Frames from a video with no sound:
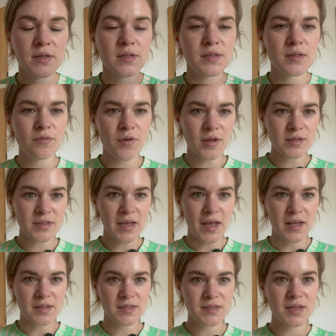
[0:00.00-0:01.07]
So the run
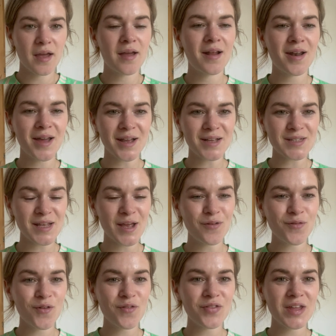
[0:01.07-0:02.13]
test, like I say,
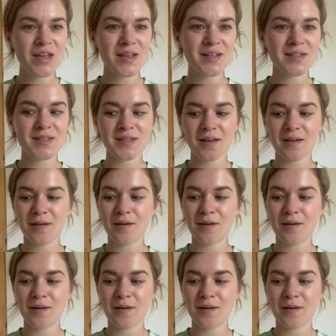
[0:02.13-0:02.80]
I've worn these